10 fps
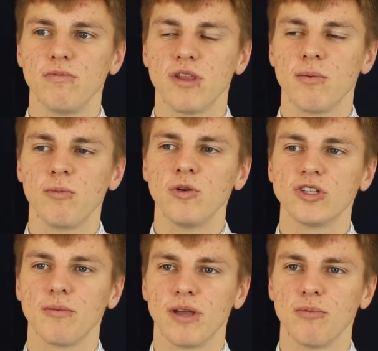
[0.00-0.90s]
the
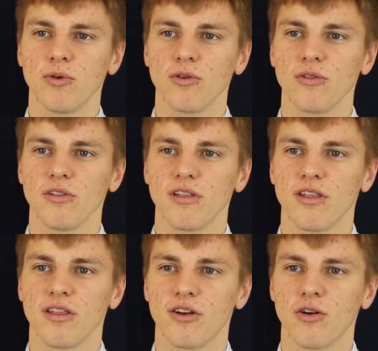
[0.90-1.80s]
Mapuche people,
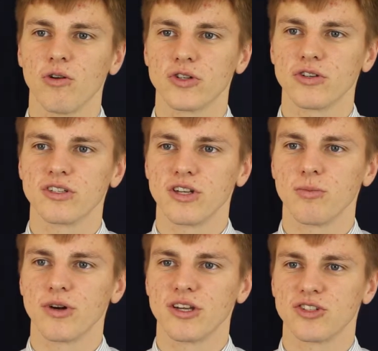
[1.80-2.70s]
their culture is still
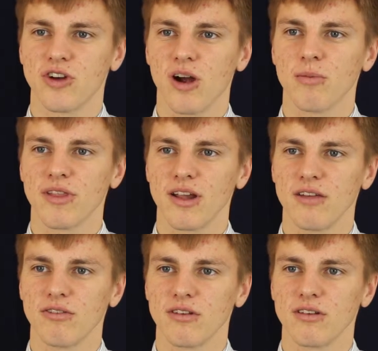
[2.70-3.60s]
pretty strong, but they
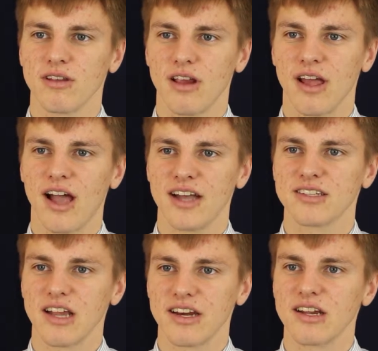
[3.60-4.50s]
live in like
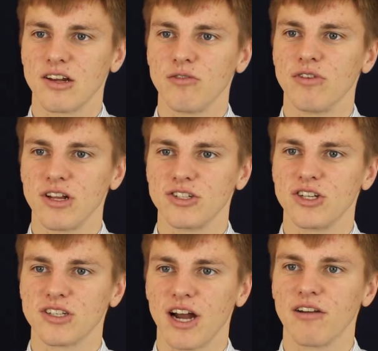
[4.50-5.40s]
isolated little
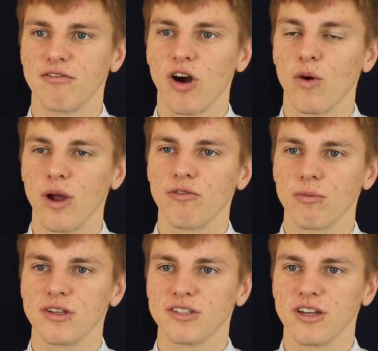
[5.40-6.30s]
villages kind of far away
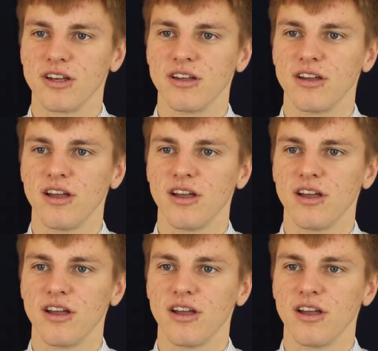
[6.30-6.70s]
from the city.